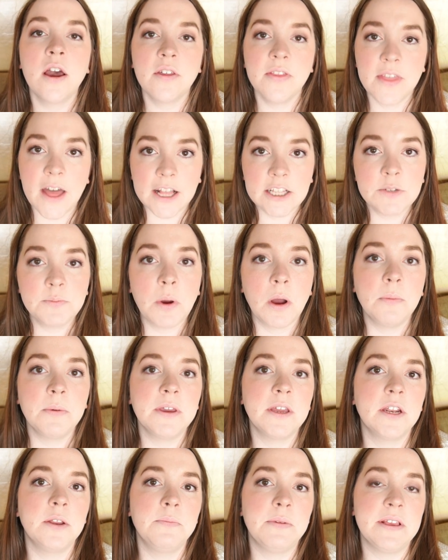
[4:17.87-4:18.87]
that's probably
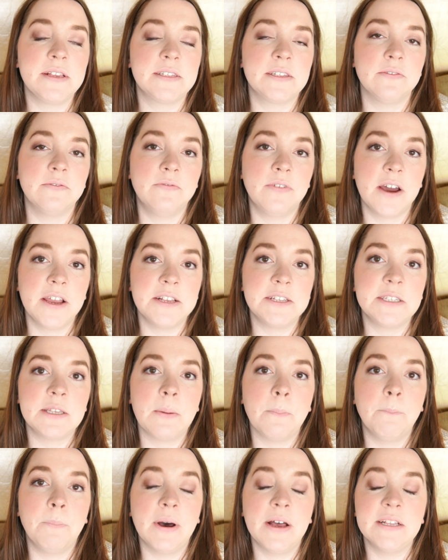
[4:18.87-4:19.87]
going to be suffice,
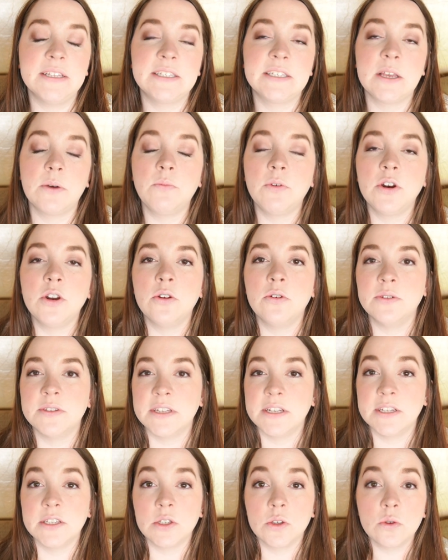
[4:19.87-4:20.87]
but someone who's
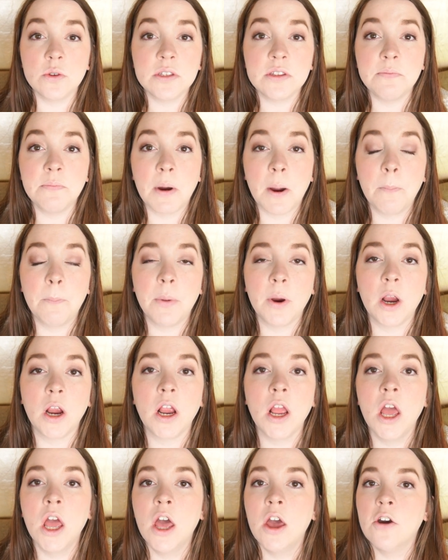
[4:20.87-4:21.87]
an exclusive
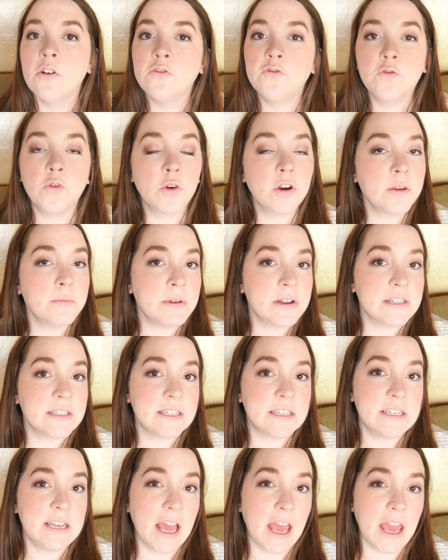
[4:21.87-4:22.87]
pumper, 40
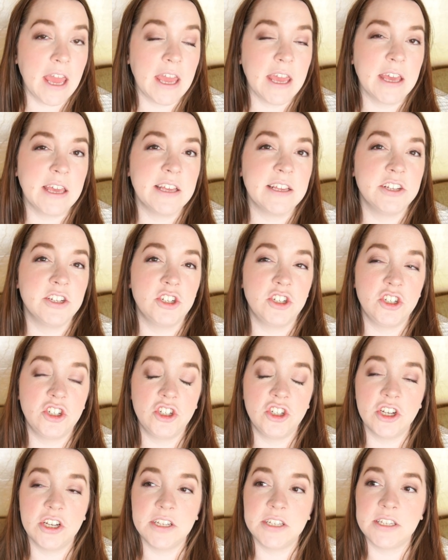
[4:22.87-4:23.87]
minutes a day is
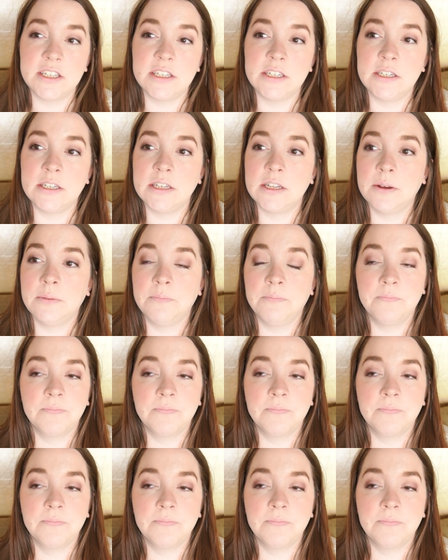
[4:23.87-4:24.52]
just